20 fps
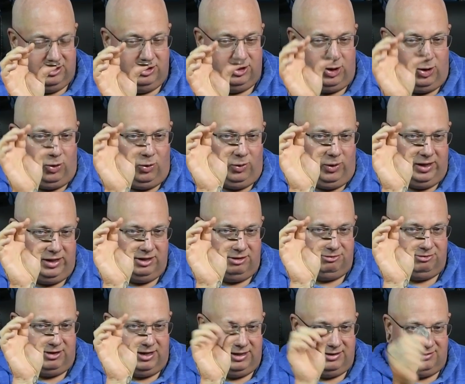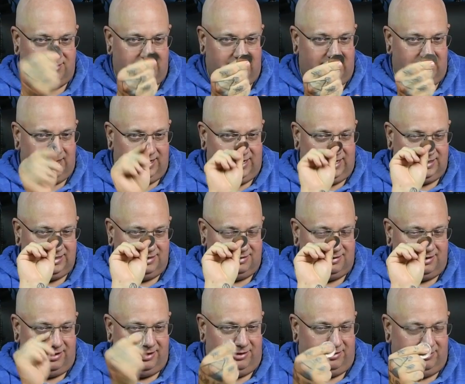the coin defines the head and the
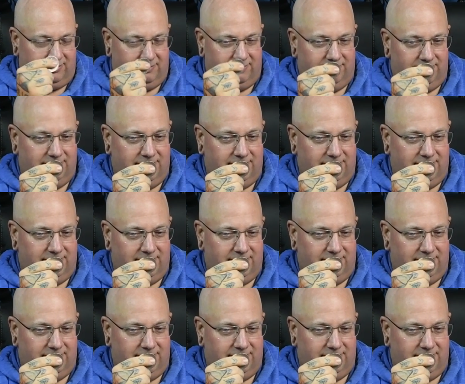tail.